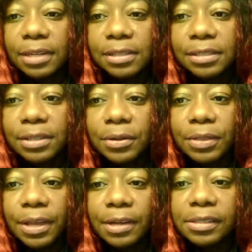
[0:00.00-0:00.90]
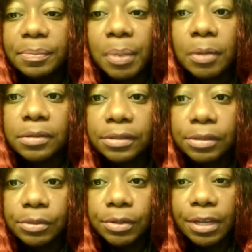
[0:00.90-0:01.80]
So they're supposed
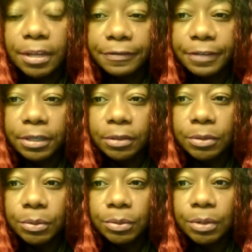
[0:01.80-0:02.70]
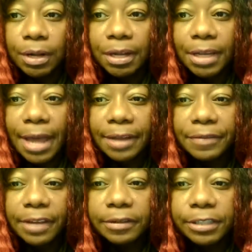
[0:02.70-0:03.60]
to give you a lot of
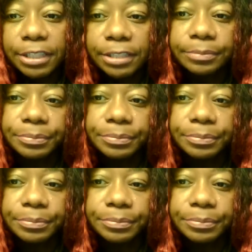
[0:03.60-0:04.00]
energy.